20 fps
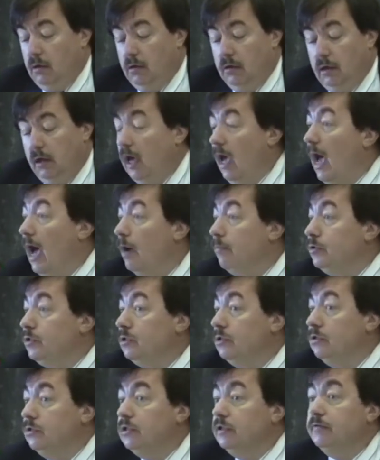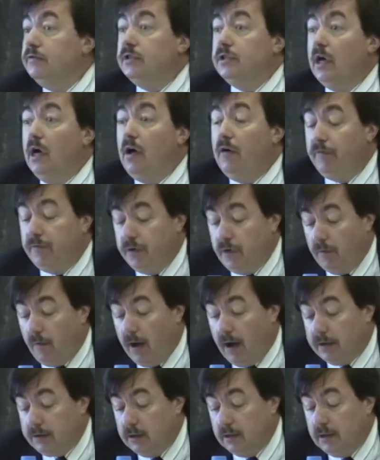The absence of
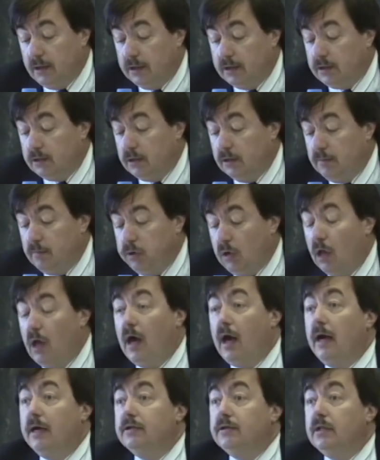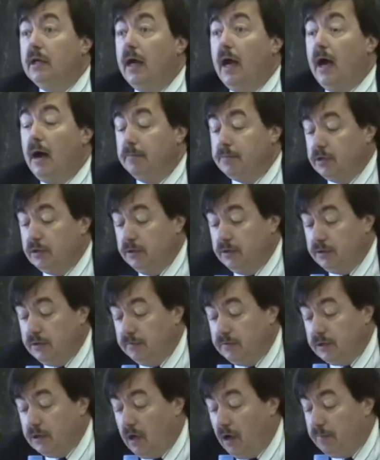self-directedness implies the absence
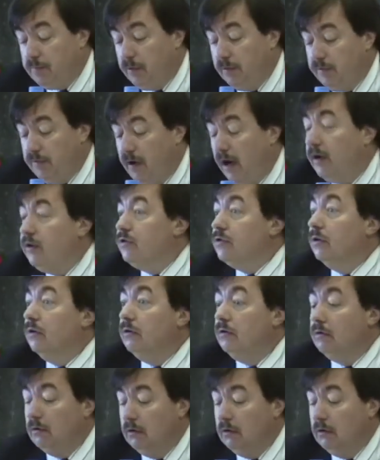of self-perfection,